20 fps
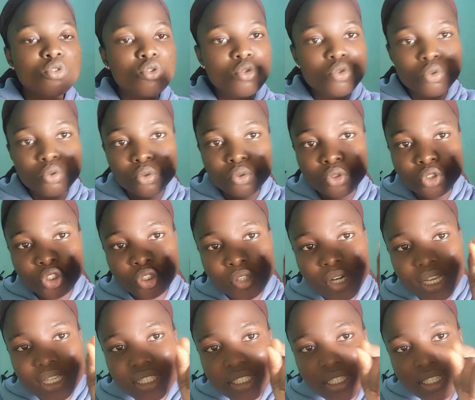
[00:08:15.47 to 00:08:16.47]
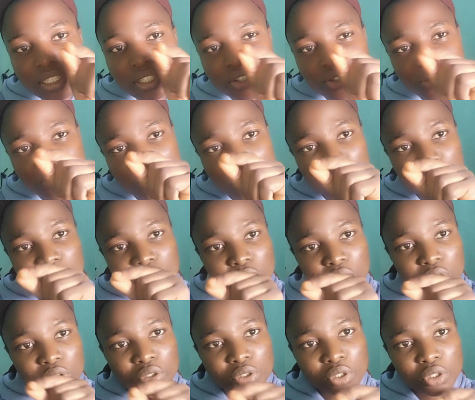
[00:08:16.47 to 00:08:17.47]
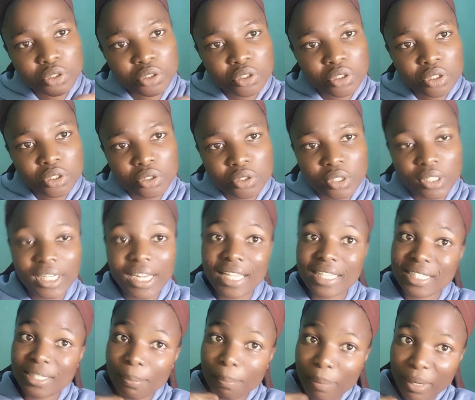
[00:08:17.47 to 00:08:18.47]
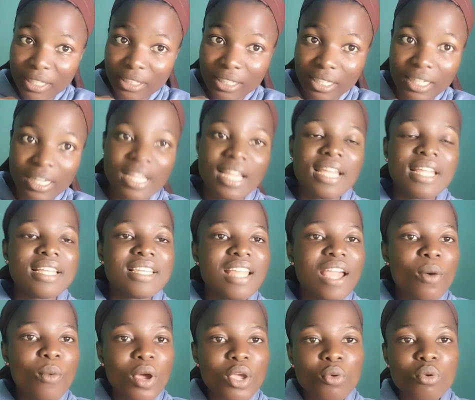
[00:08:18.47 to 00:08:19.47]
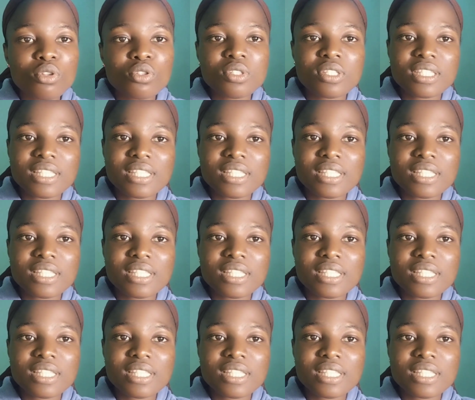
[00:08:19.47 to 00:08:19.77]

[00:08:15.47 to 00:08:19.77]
to trace it, draw. That's the pattern. Then when you want to